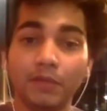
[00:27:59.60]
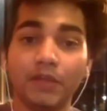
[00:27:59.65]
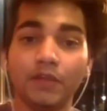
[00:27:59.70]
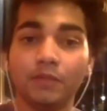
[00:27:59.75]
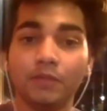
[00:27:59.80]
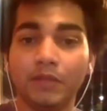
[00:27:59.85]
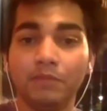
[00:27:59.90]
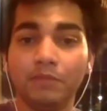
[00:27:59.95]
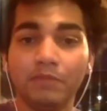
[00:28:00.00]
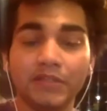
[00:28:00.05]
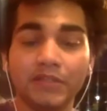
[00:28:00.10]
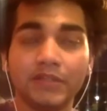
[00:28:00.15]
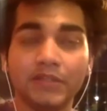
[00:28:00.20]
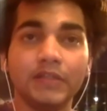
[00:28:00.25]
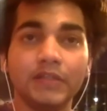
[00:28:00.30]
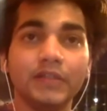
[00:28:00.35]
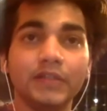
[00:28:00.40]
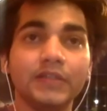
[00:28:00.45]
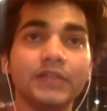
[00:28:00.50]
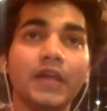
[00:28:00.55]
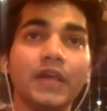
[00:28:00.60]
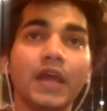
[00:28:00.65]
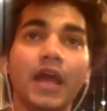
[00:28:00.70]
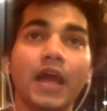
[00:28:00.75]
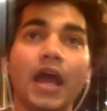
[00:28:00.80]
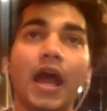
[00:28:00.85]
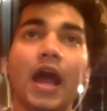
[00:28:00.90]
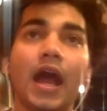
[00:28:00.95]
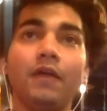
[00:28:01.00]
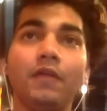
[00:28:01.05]
a B2B business,
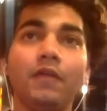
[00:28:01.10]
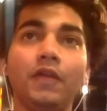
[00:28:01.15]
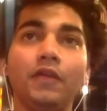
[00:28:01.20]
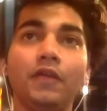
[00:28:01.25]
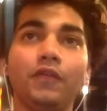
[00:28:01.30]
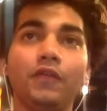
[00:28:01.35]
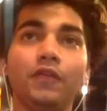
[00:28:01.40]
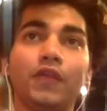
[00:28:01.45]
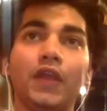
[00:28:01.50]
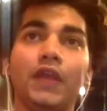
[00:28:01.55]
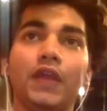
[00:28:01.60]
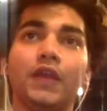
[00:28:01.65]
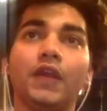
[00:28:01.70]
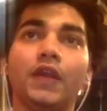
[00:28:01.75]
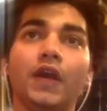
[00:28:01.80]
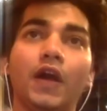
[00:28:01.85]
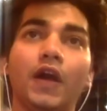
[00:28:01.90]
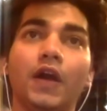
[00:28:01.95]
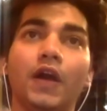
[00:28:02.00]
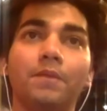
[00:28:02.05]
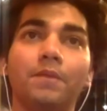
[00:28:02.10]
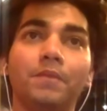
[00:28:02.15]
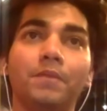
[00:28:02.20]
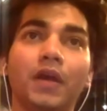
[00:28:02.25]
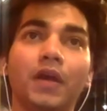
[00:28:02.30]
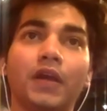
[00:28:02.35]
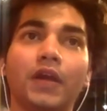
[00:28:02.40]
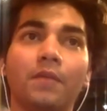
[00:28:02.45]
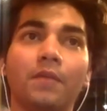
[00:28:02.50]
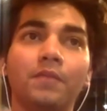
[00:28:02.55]
how do you think
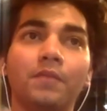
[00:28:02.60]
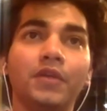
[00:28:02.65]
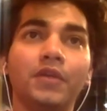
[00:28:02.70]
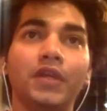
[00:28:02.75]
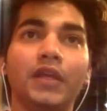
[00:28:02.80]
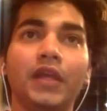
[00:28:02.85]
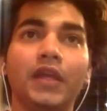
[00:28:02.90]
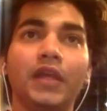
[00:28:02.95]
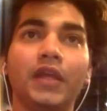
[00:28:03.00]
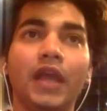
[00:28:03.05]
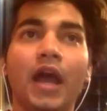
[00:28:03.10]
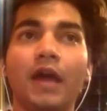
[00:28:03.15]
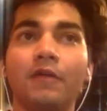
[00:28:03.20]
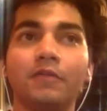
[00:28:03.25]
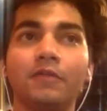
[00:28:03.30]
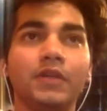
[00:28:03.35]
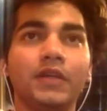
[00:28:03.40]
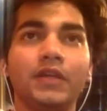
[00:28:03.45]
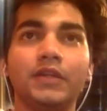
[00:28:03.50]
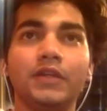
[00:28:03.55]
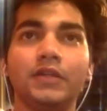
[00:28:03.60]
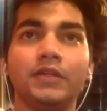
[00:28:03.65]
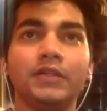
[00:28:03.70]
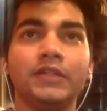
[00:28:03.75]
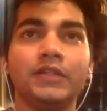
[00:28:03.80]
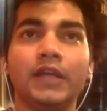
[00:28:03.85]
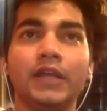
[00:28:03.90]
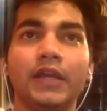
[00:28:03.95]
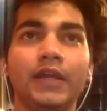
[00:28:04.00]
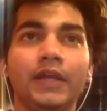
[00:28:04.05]
a company out
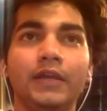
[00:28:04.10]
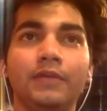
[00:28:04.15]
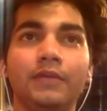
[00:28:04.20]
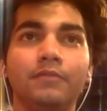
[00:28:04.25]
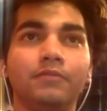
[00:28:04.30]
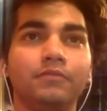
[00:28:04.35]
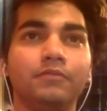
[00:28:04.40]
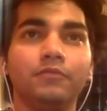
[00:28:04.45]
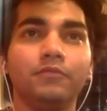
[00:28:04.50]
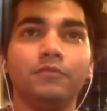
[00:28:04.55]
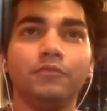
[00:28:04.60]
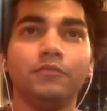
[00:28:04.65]
in, say,